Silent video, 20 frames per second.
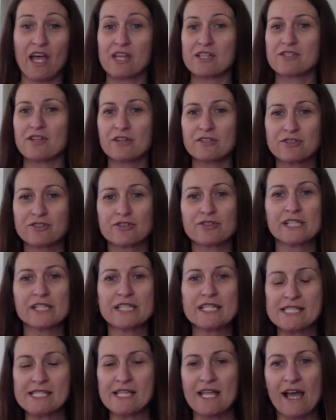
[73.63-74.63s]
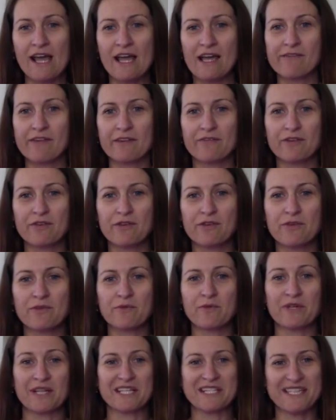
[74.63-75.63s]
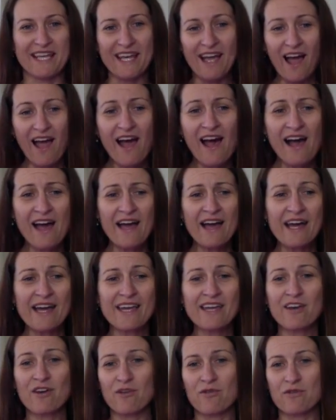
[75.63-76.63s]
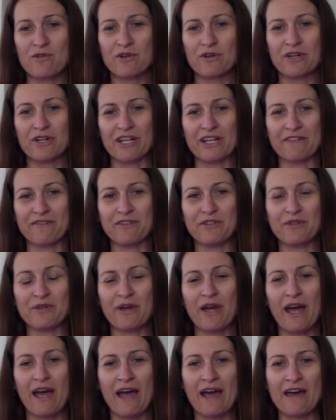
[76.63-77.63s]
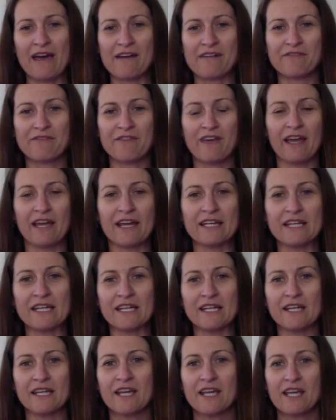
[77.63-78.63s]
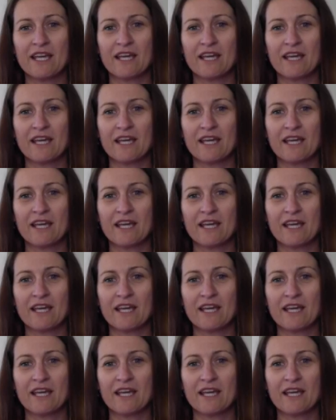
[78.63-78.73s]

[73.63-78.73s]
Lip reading: So during this live, if you want to say hi or if you have any